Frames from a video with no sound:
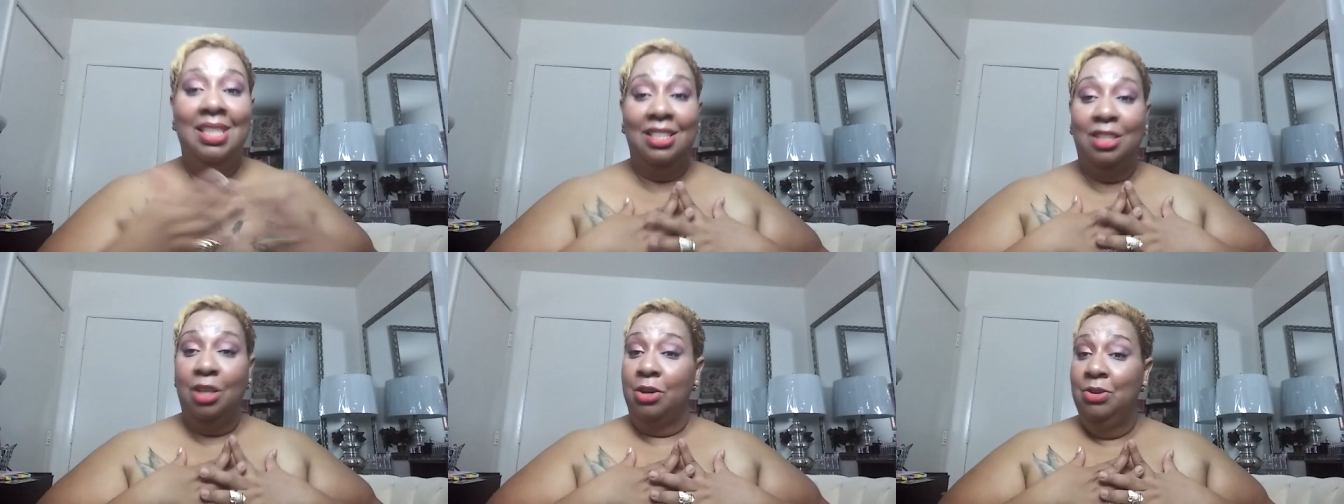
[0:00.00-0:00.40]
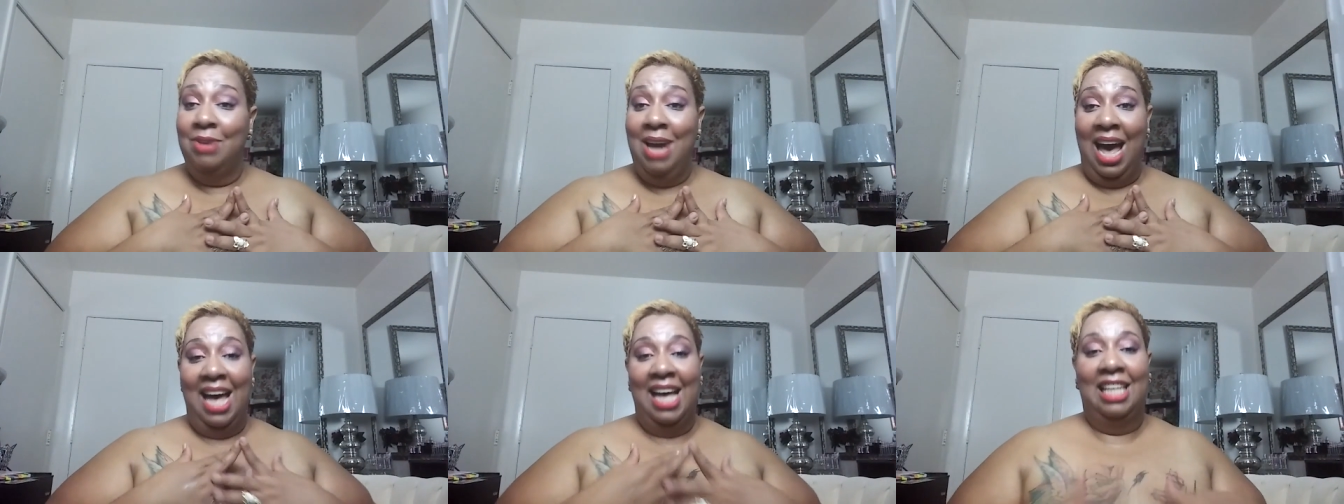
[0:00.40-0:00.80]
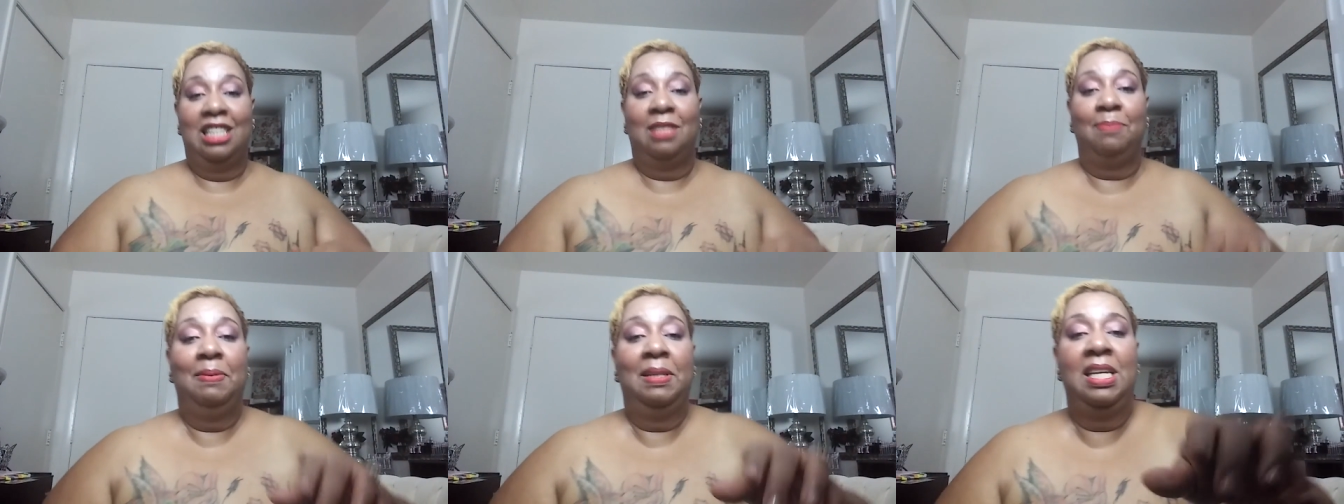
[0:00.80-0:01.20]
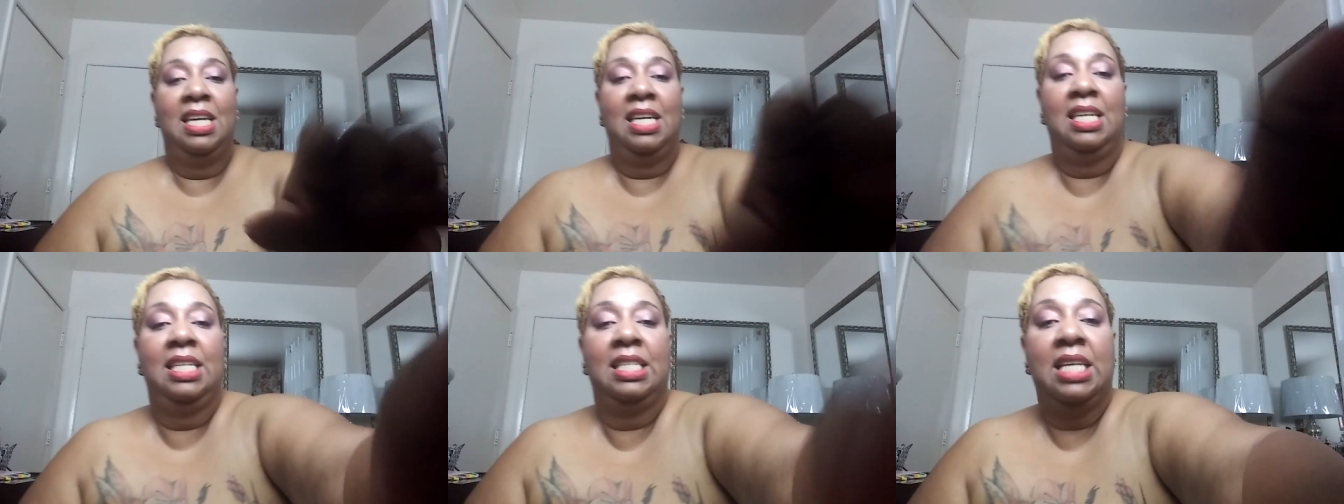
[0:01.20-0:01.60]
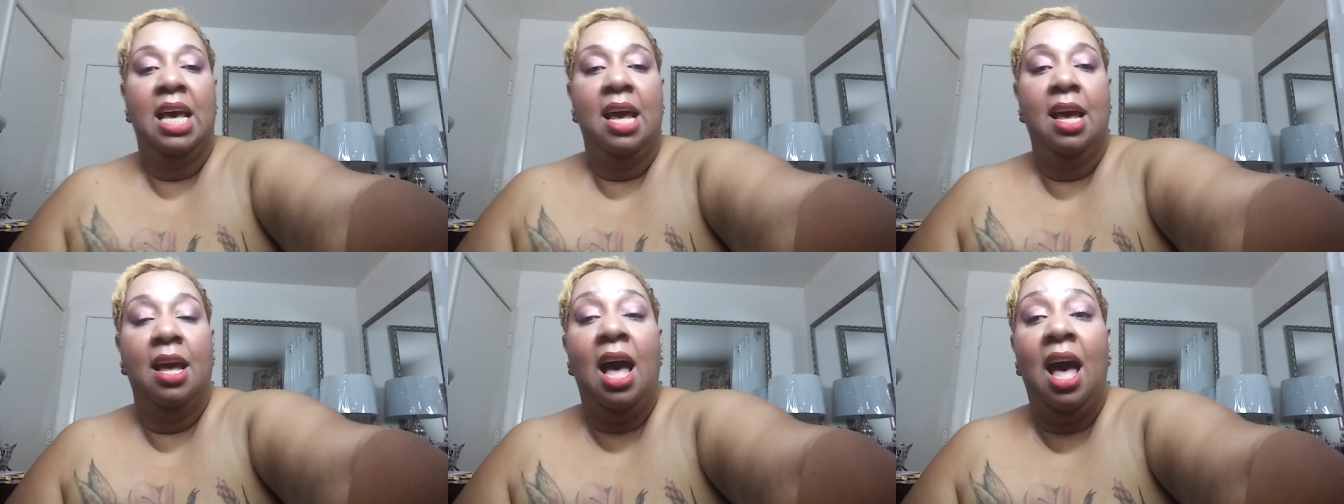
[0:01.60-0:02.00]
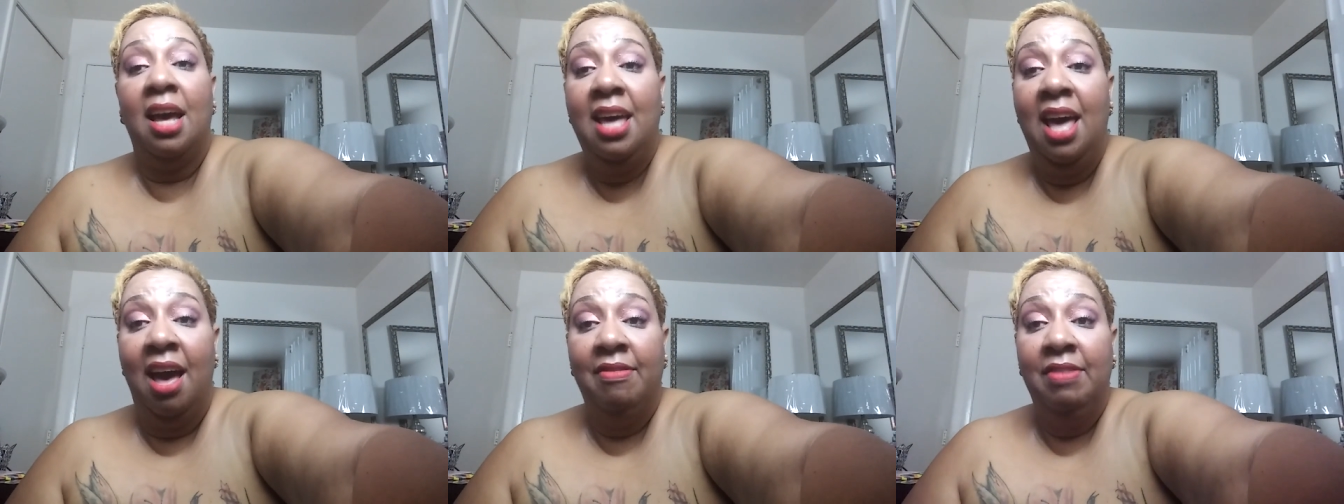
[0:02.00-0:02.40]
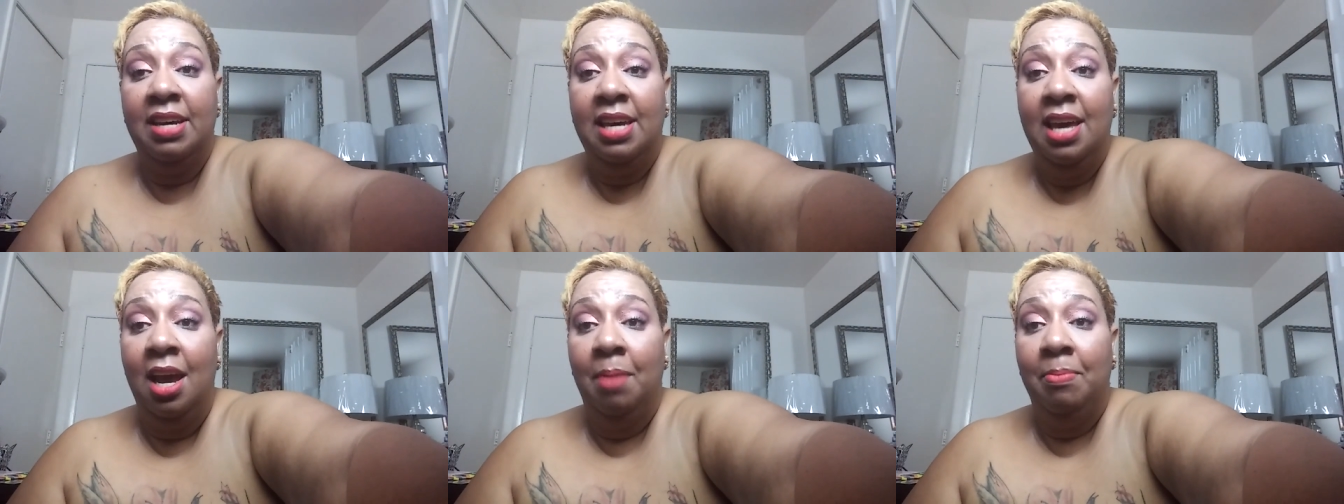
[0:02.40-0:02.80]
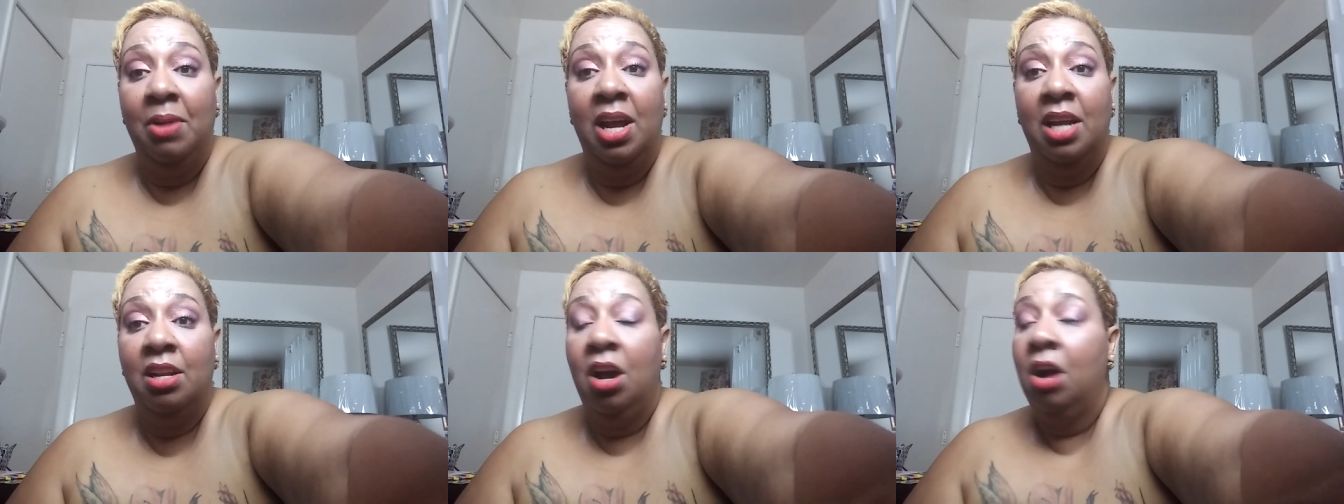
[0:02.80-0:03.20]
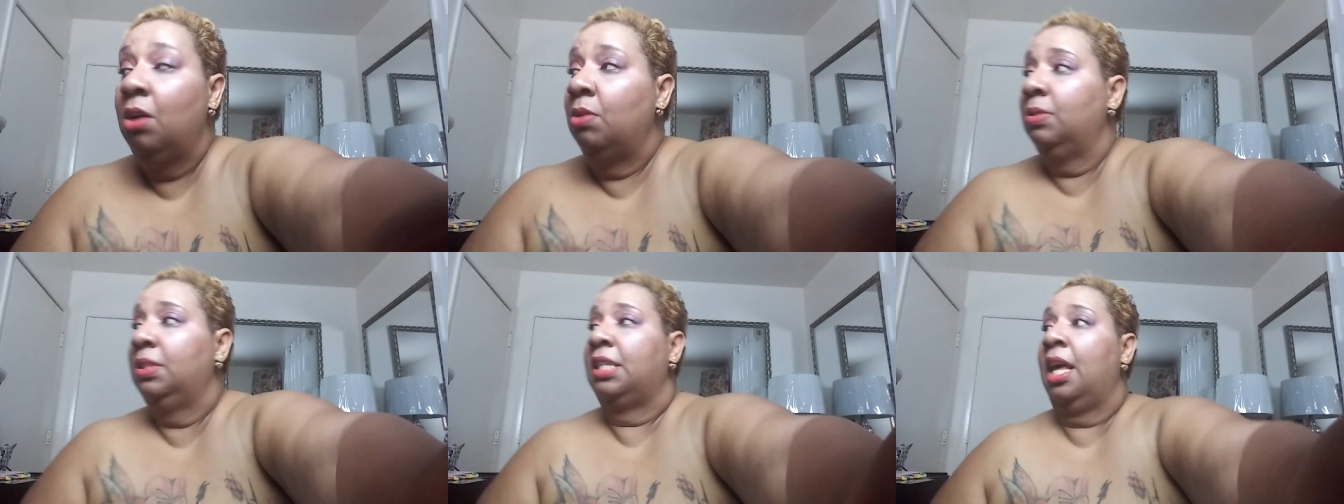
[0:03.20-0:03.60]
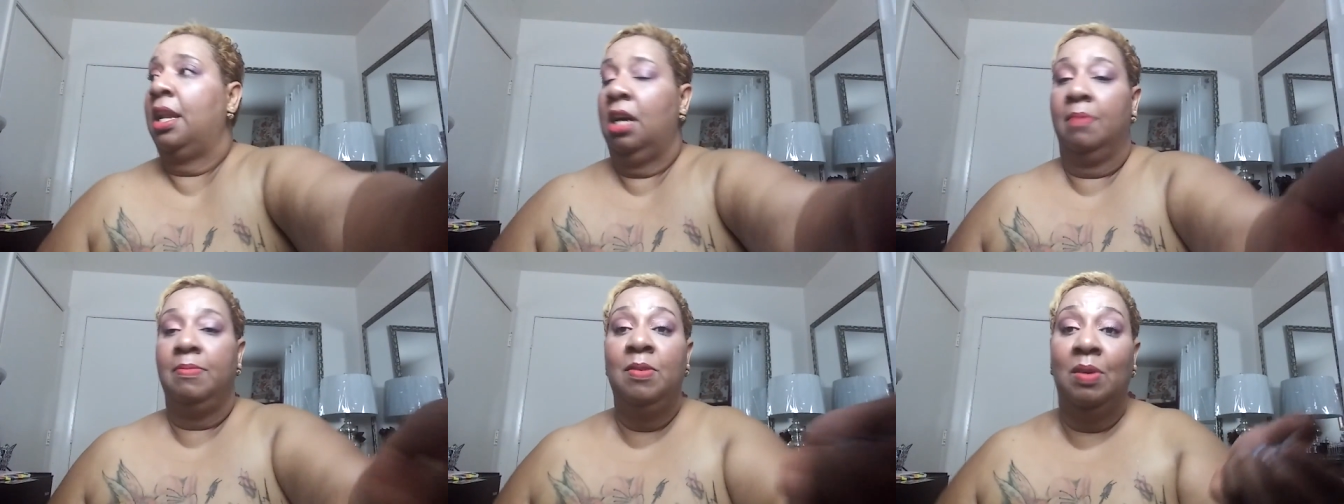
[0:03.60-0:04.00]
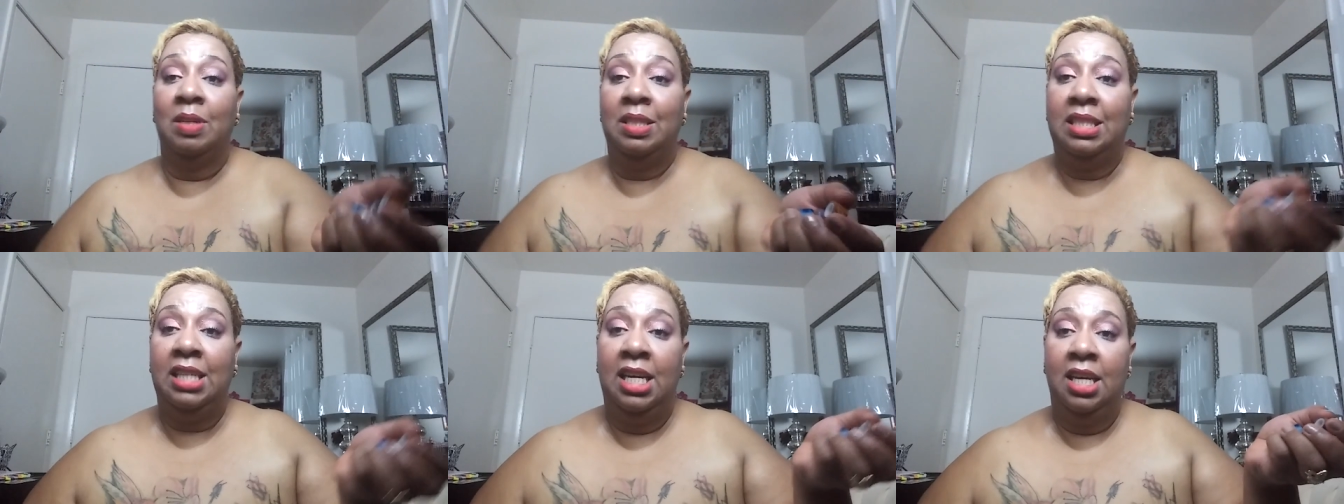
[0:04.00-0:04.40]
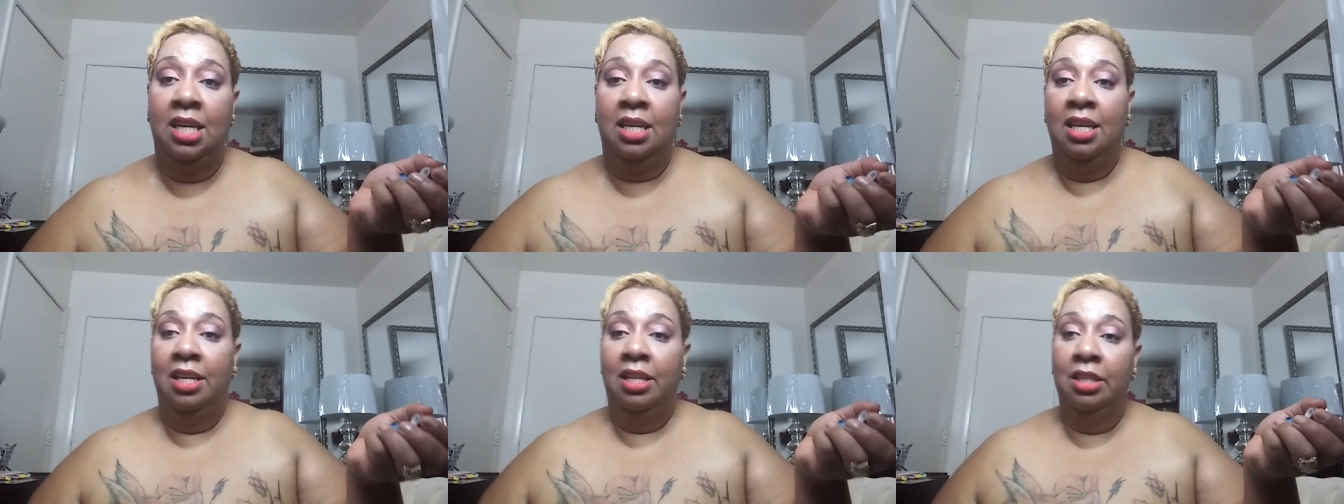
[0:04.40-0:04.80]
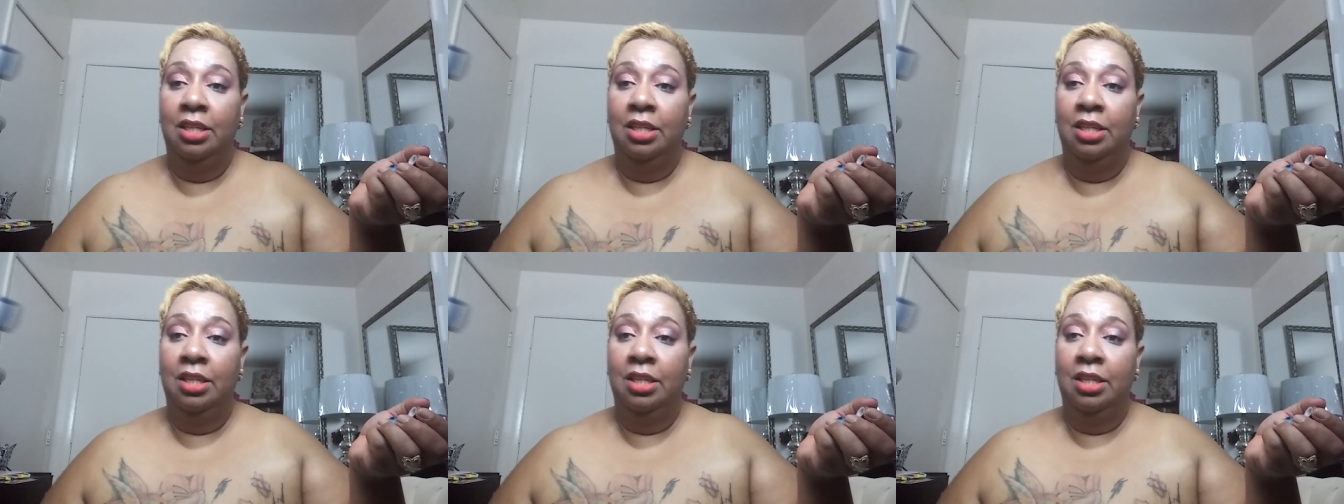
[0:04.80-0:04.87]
So you guys, please. I have a camera and the whole setup. You want to see it?